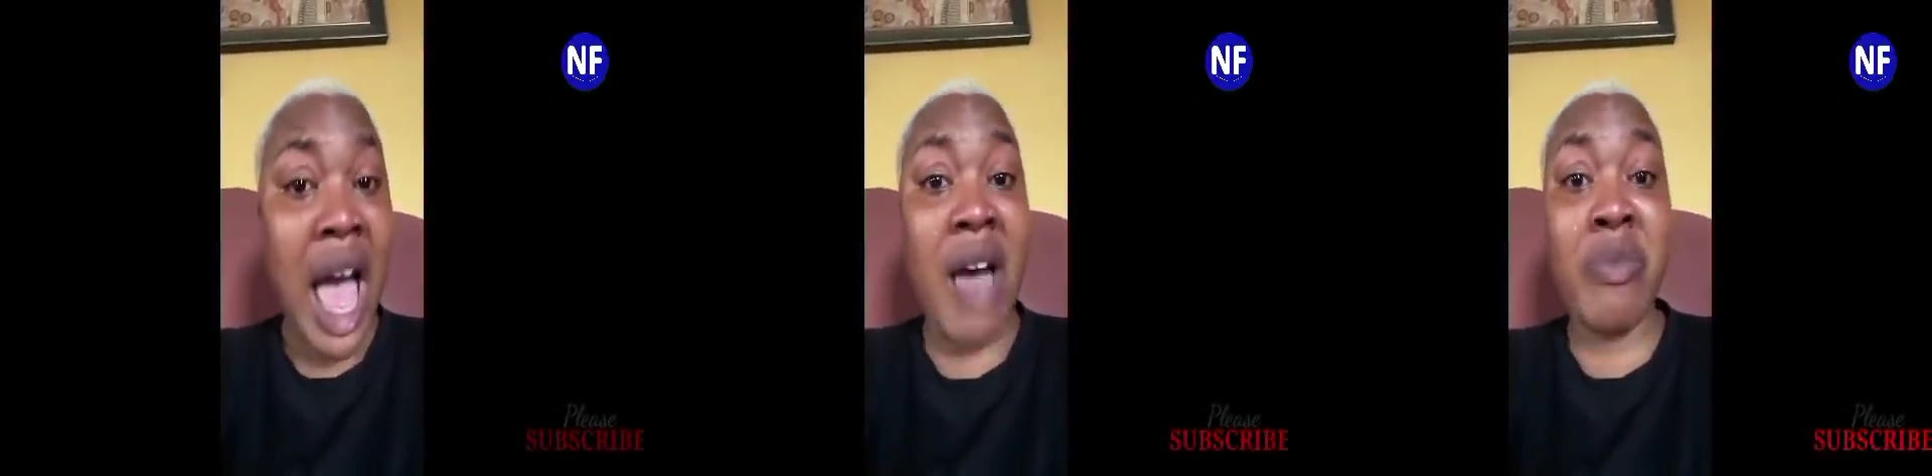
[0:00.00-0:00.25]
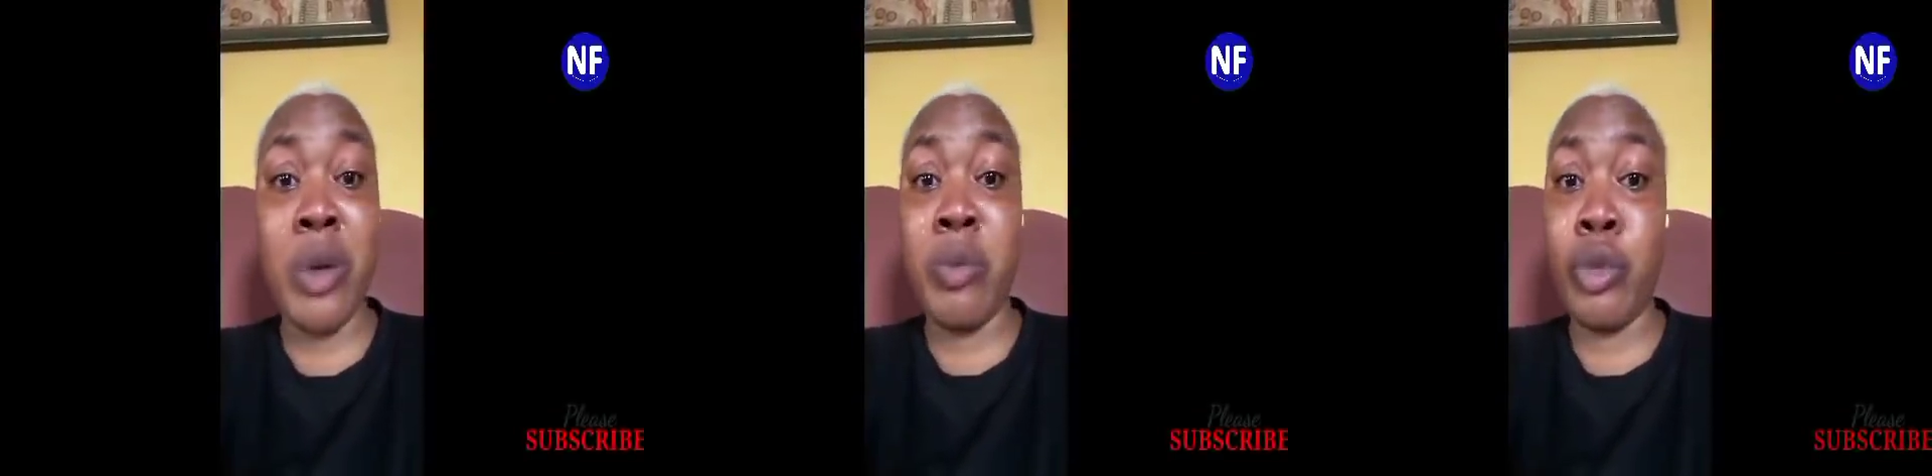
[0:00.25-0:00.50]

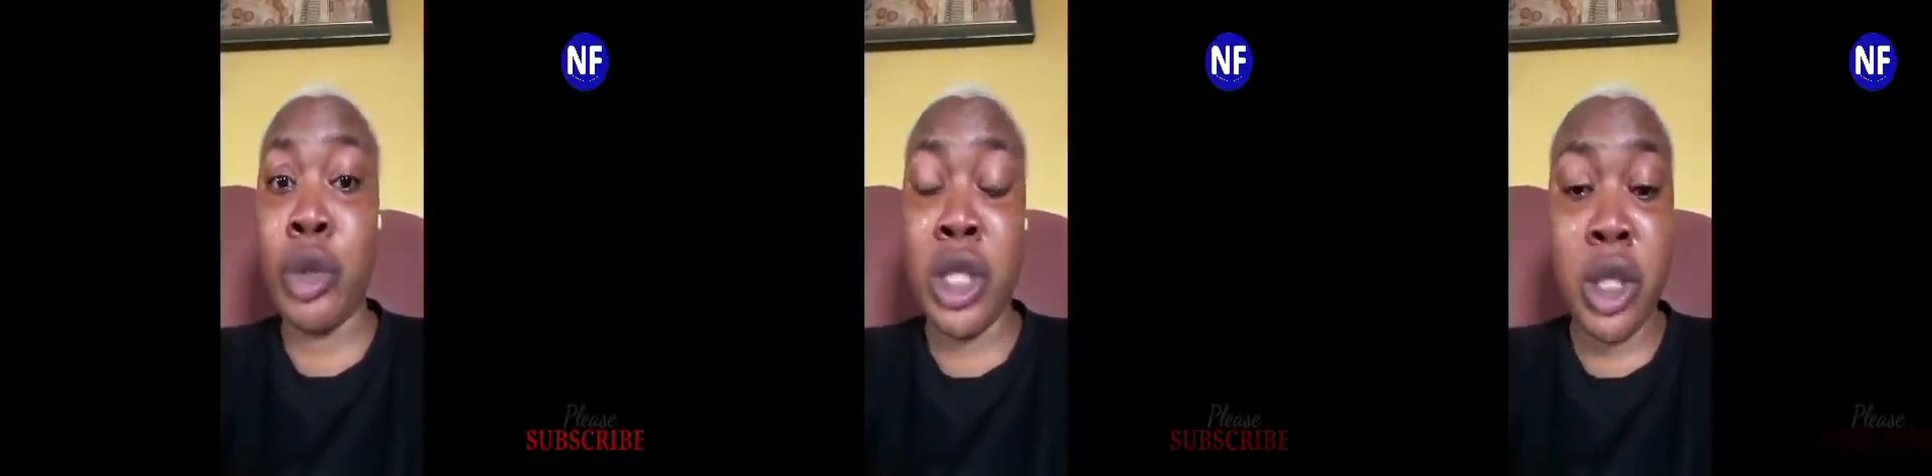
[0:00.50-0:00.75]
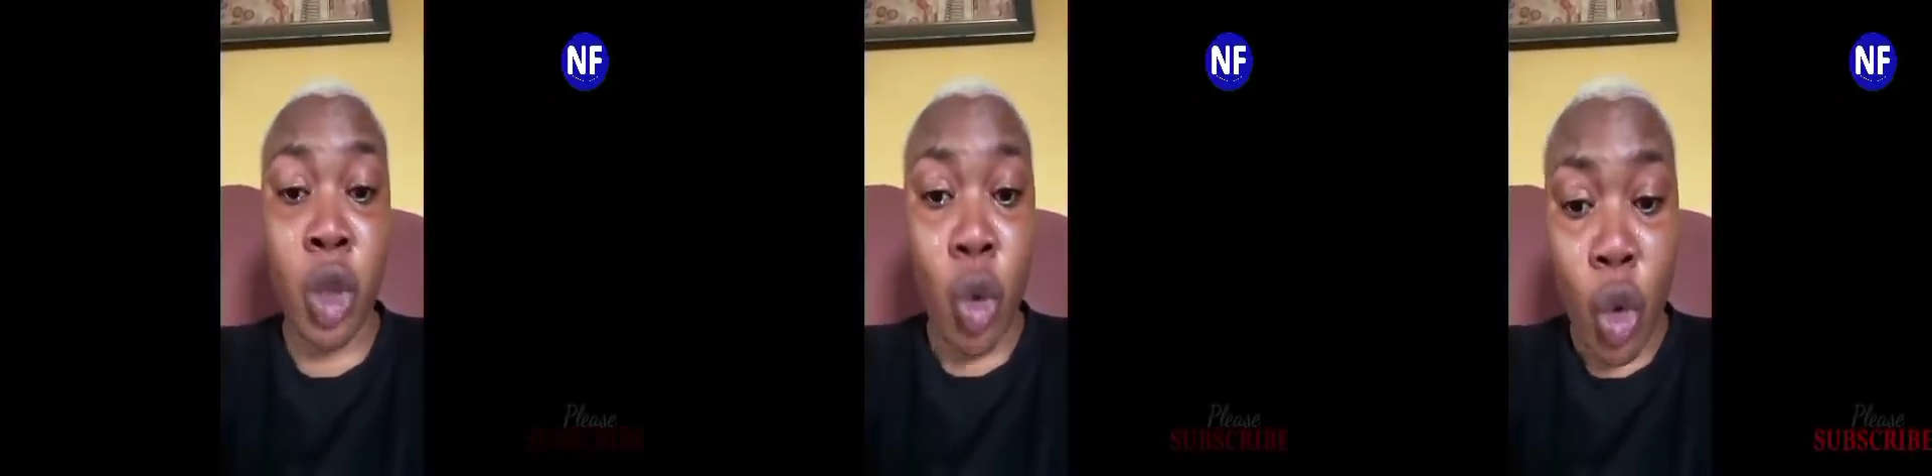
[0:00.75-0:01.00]
I've been
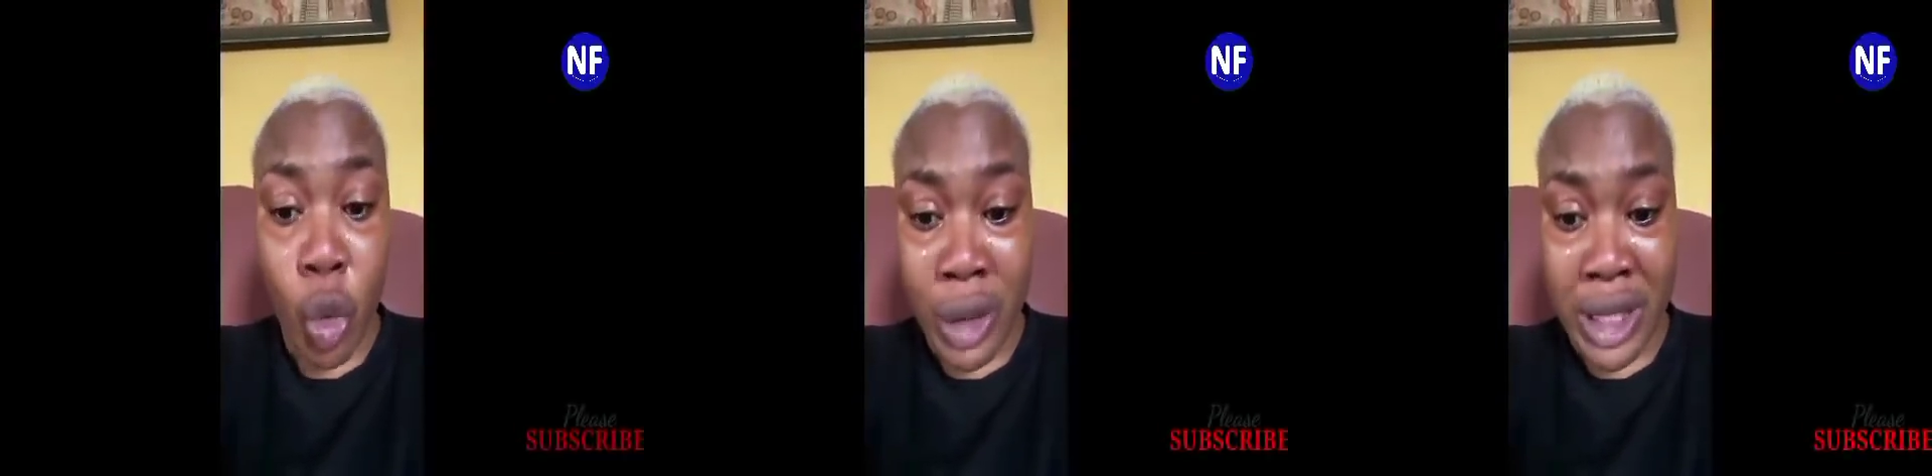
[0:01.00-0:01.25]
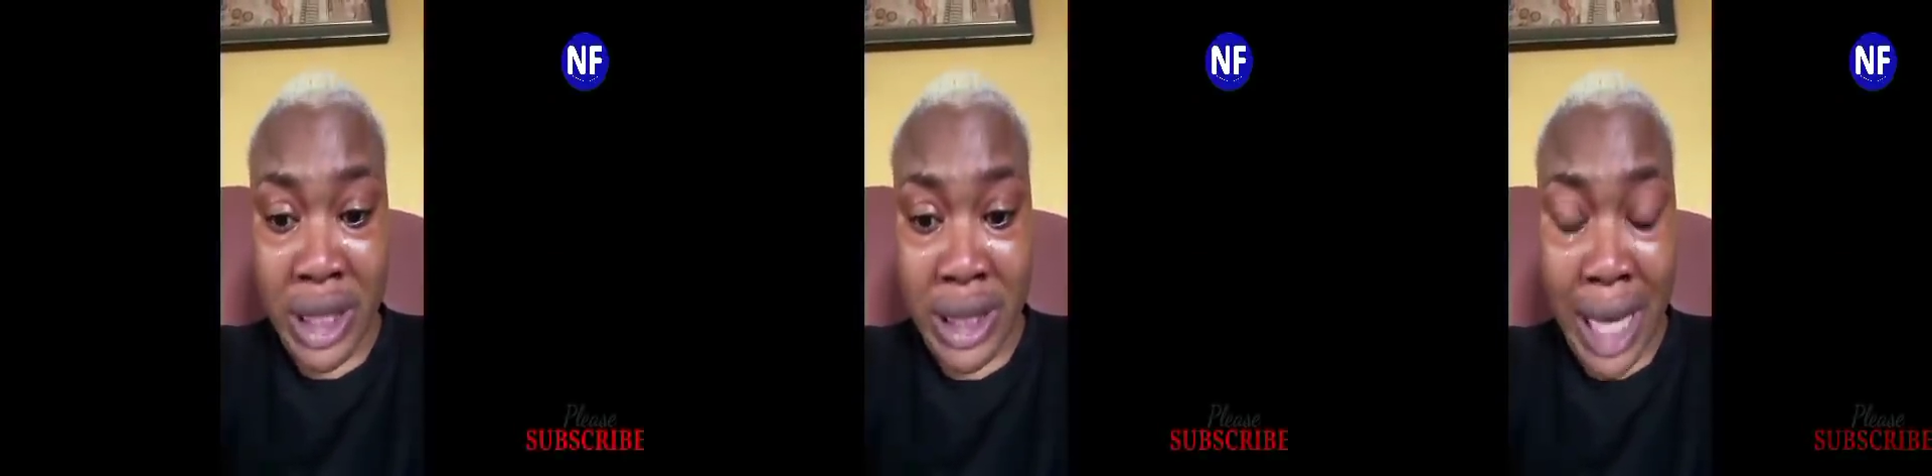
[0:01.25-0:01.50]
putting the
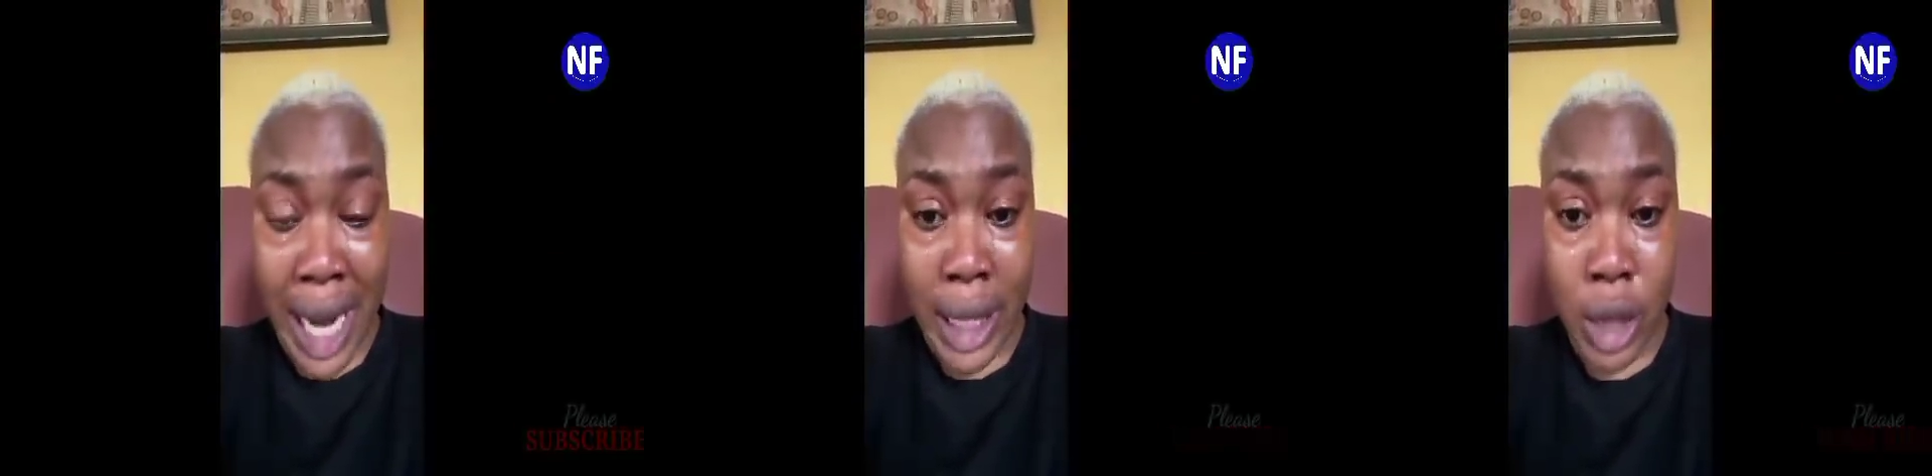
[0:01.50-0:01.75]
old ginger